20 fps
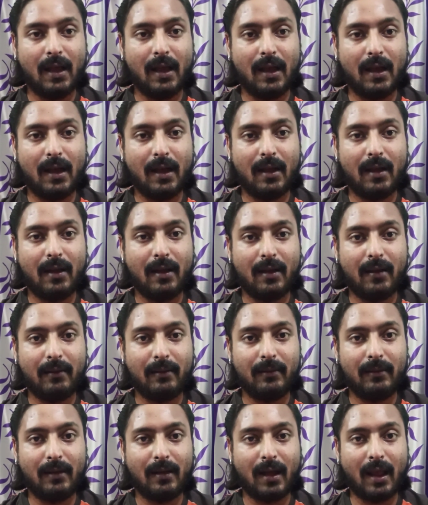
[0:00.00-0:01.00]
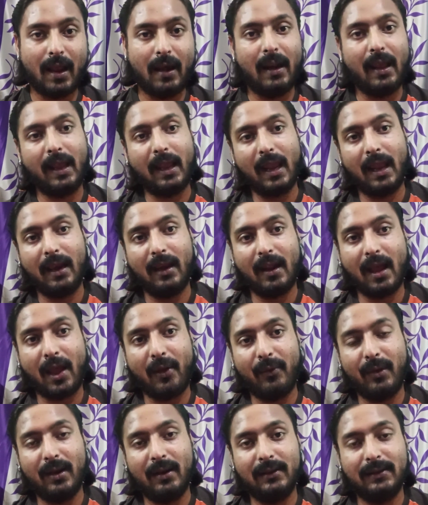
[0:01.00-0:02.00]
and again
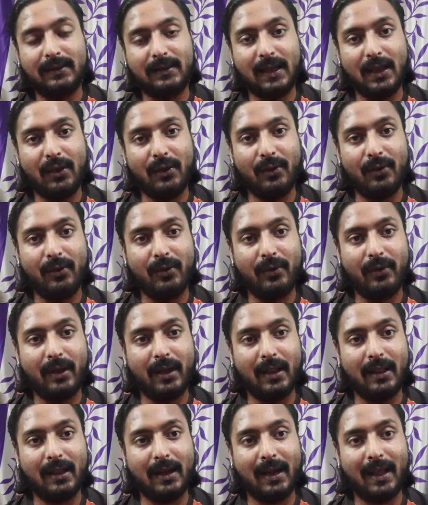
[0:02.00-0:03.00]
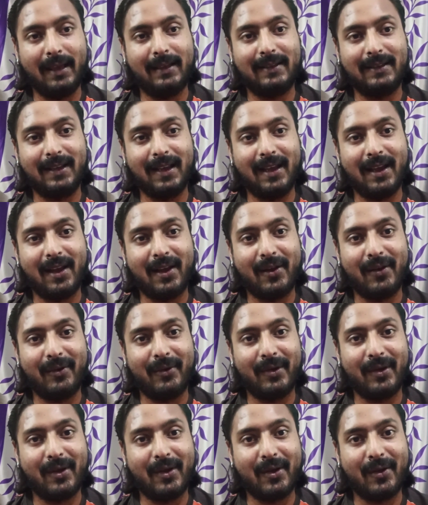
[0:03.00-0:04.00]
I will see you in the next year